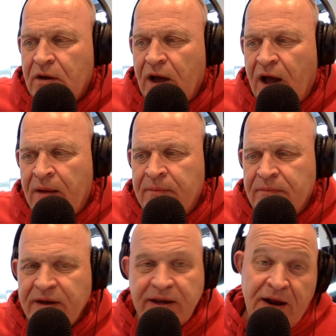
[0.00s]
And
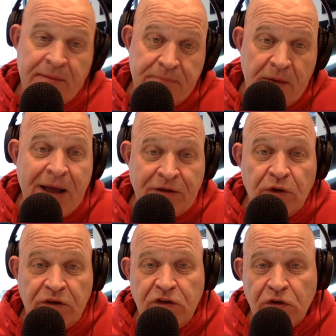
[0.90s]
yet I'm about to
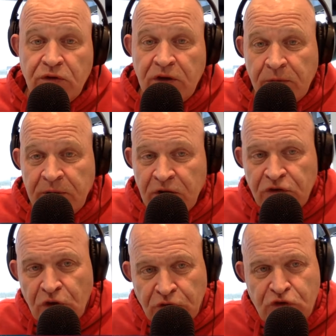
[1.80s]
excuse it here
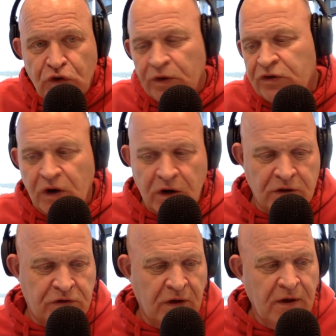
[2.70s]
because those two
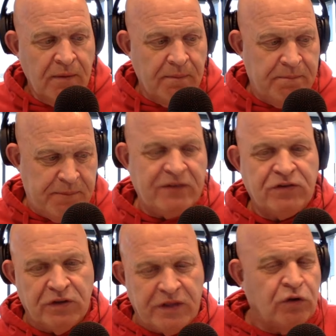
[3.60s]
returns,
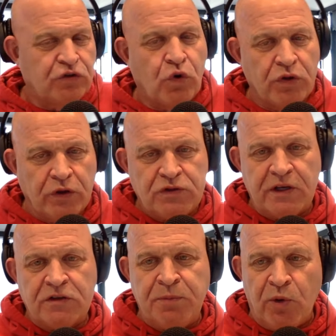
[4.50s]
basically, they don't score those
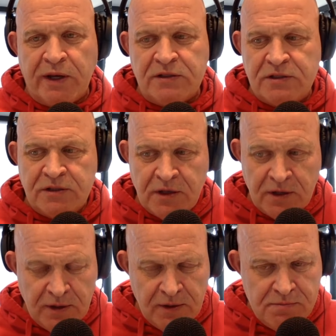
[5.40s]
6 points
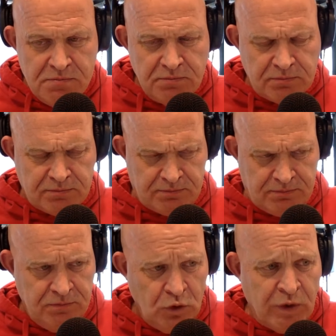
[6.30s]

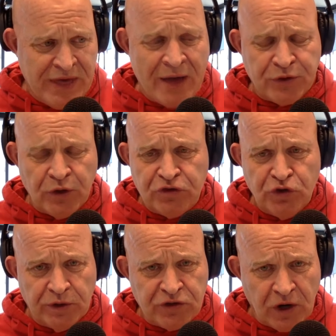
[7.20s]
without those
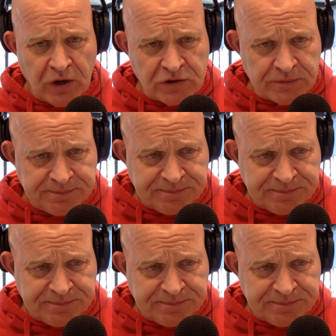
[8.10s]
two returns.